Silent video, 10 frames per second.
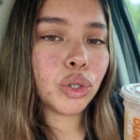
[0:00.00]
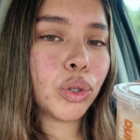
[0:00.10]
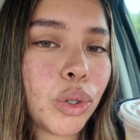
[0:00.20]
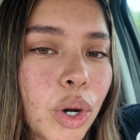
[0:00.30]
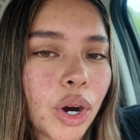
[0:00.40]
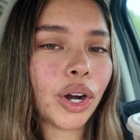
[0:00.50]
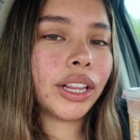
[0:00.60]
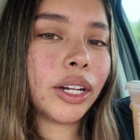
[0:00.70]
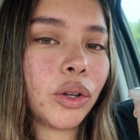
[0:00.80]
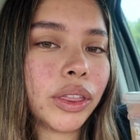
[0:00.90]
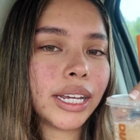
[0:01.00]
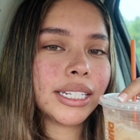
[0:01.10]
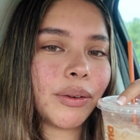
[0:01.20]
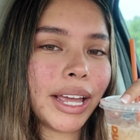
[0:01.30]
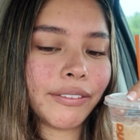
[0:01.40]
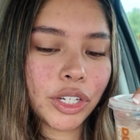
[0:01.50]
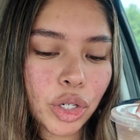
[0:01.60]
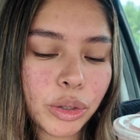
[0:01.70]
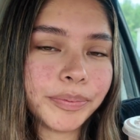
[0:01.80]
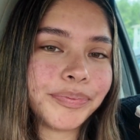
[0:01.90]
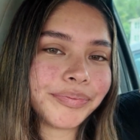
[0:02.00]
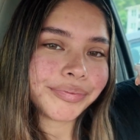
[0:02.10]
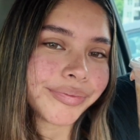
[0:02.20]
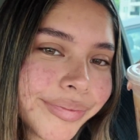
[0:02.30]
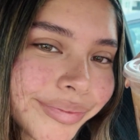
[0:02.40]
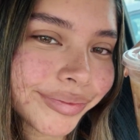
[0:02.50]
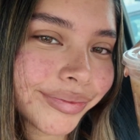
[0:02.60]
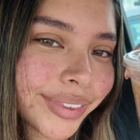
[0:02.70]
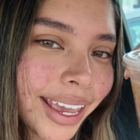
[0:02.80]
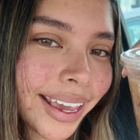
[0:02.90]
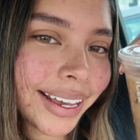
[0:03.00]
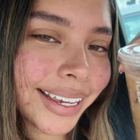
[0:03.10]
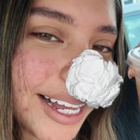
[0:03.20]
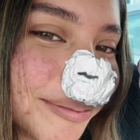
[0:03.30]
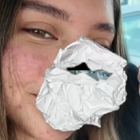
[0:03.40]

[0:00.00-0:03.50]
do our little things that we have to do, and yeah.